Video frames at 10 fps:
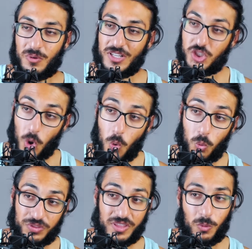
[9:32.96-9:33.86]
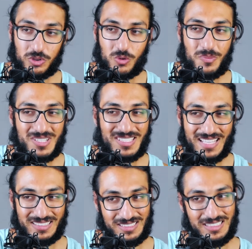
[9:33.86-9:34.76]
show what they want to
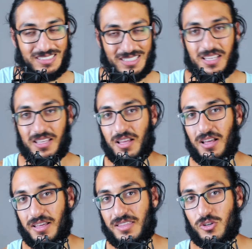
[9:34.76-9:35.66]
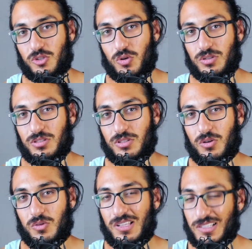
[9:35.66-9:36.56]
represent in their songs.
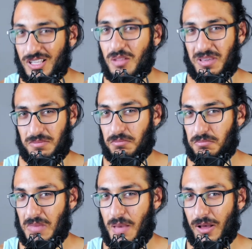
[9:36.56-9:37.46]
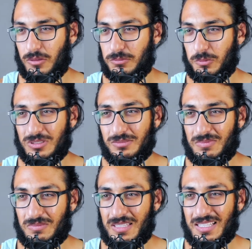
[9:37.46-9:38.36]
So tell me about what
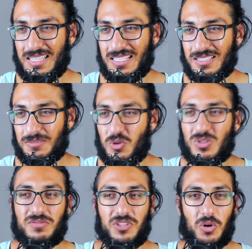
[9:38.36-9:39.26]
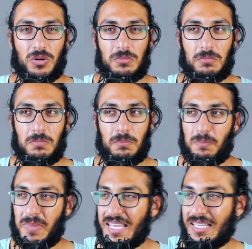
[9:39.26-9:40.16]
did this music video
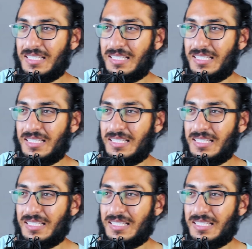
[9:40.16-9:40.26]
mean.